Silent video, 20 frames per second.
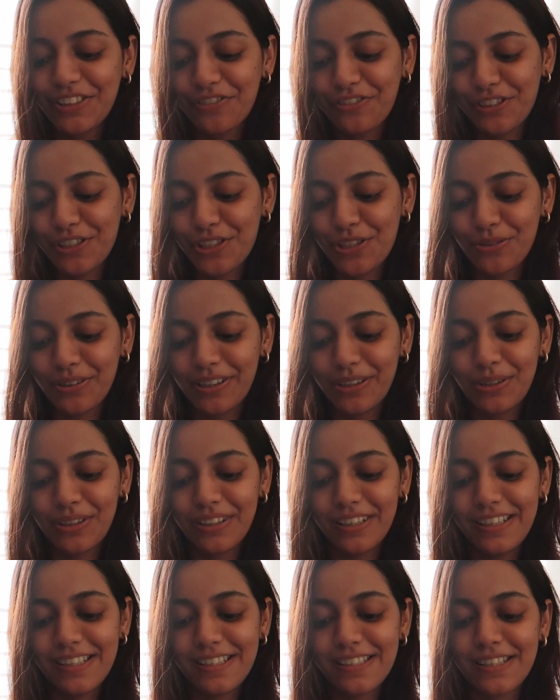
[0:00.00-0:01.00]
The first
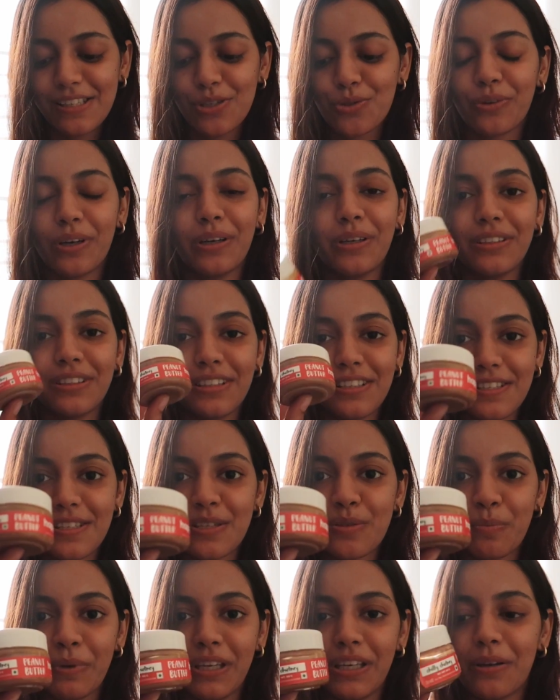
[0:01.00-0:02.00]
one is this one.
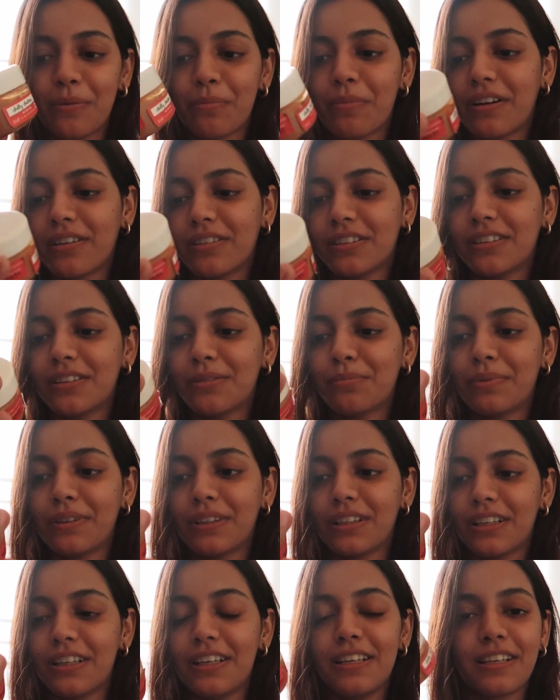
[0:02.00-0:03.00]
This is peanut butter,
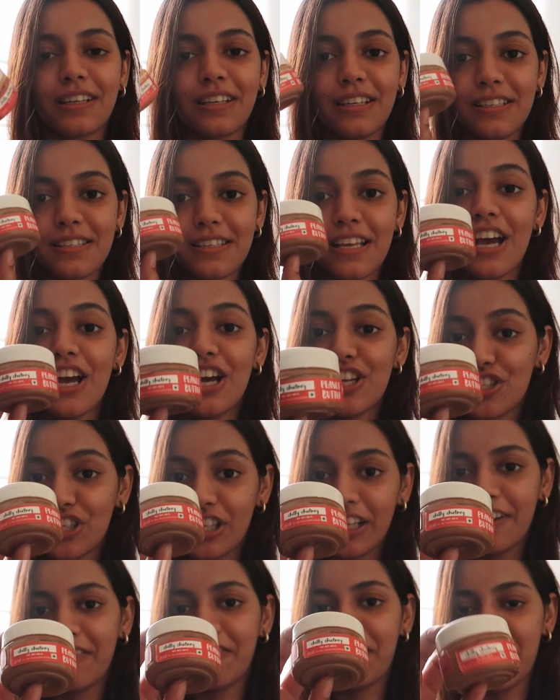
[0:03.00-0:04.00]
but it is
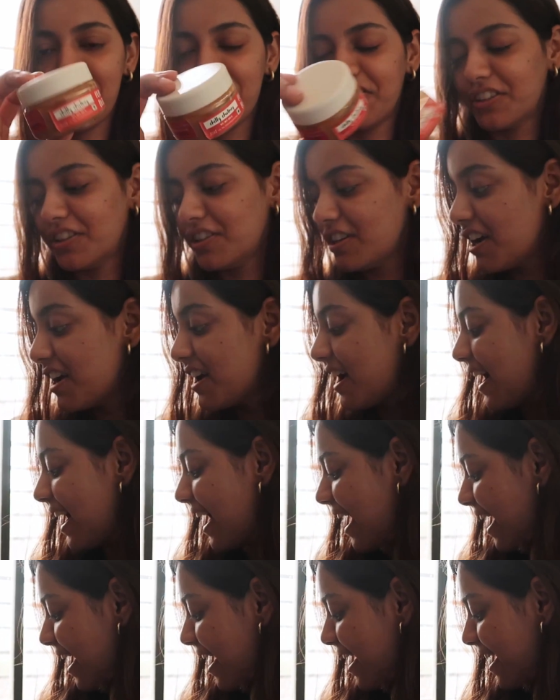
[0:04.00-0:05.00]
chili flavored,
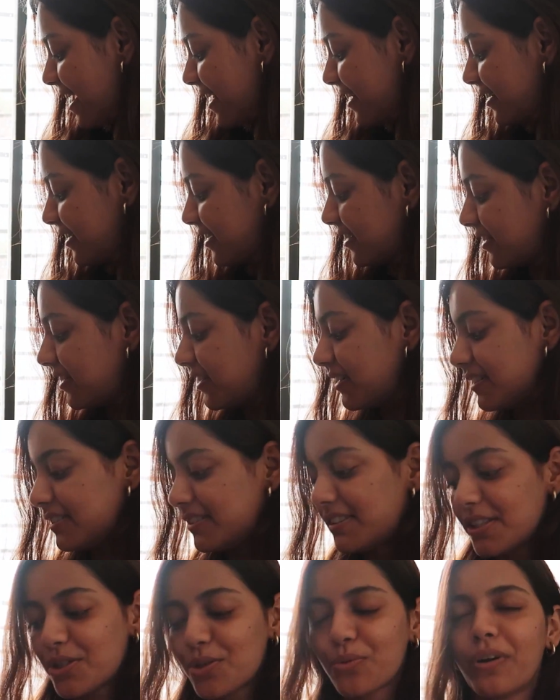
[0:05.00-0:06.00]
and
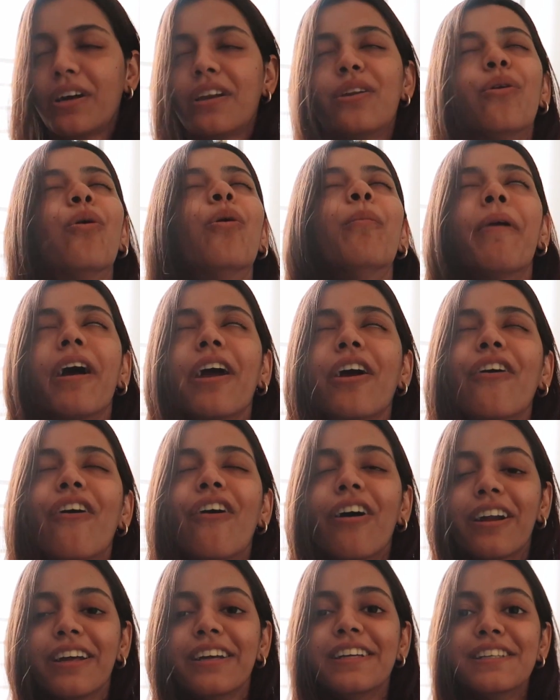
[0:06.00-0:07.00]
this one, oh my
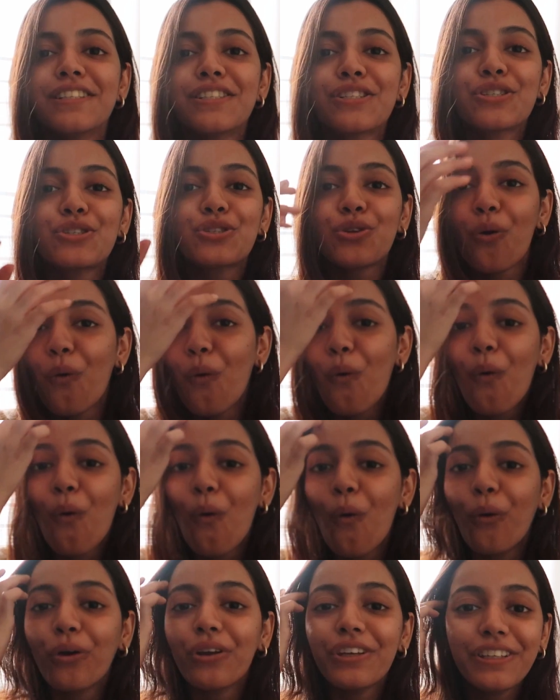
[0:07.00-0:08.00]
god, is
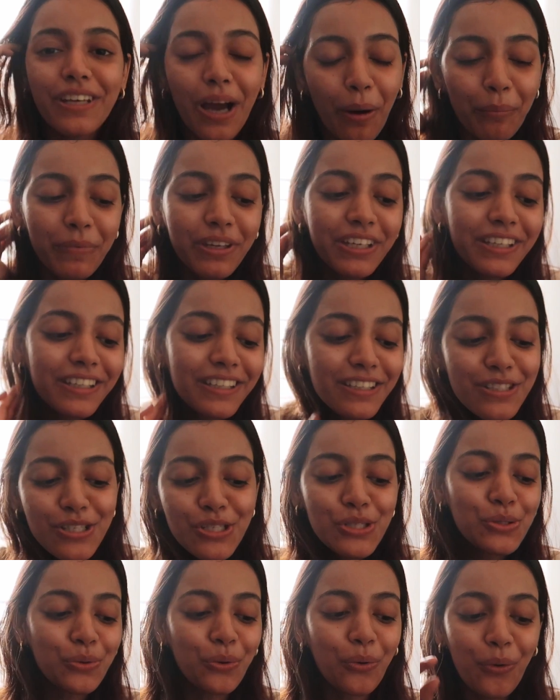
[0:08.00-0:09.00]
so yummy
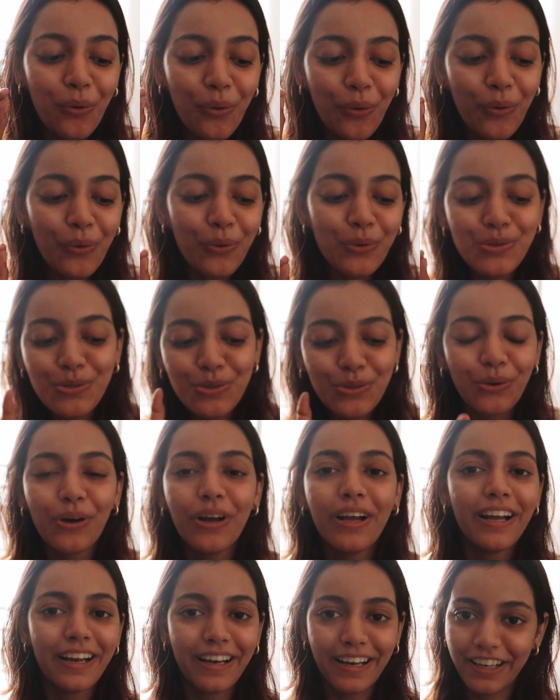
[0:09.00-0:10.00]
and so
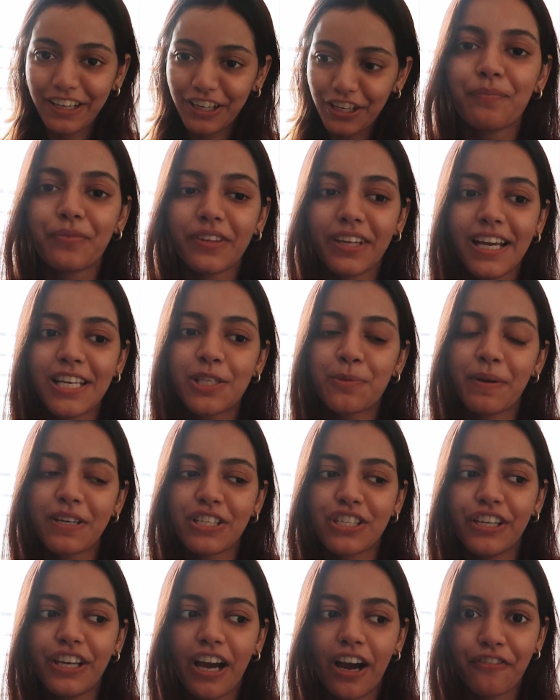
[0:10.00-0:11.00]
like,
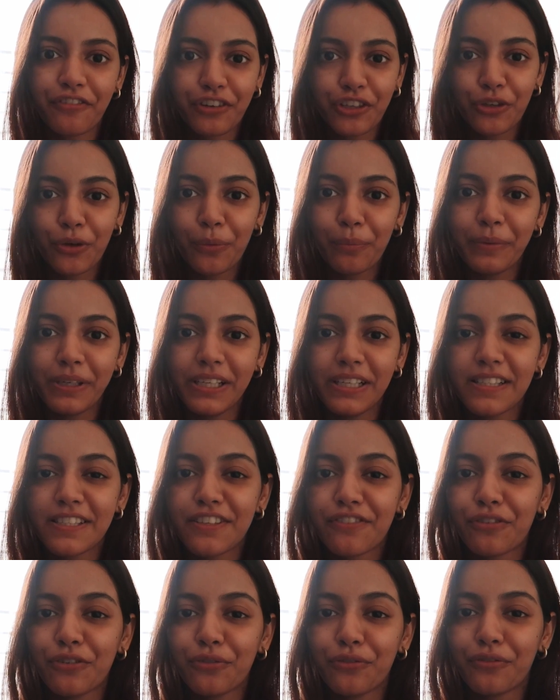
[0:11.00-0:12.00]
especially after your
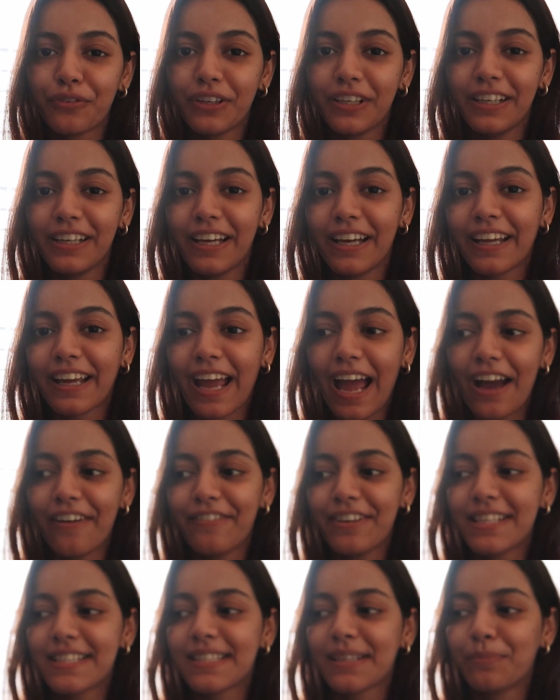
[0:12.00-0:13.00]
meals, if you feel like
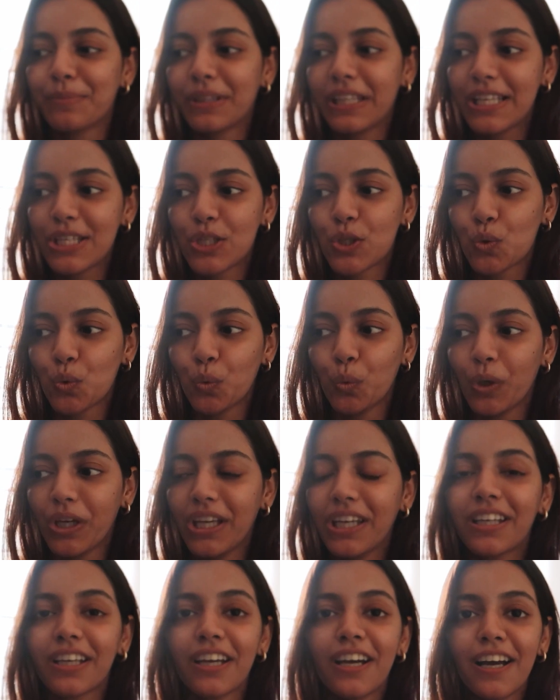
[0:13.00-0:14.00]
having something
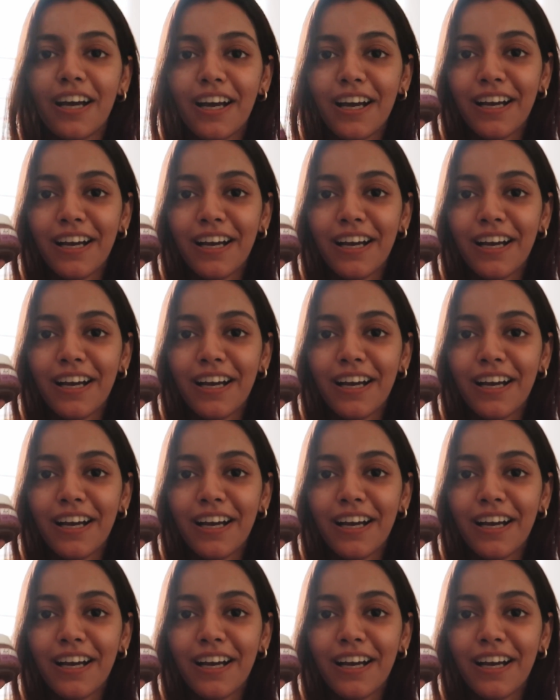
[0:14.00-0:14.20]
sweet,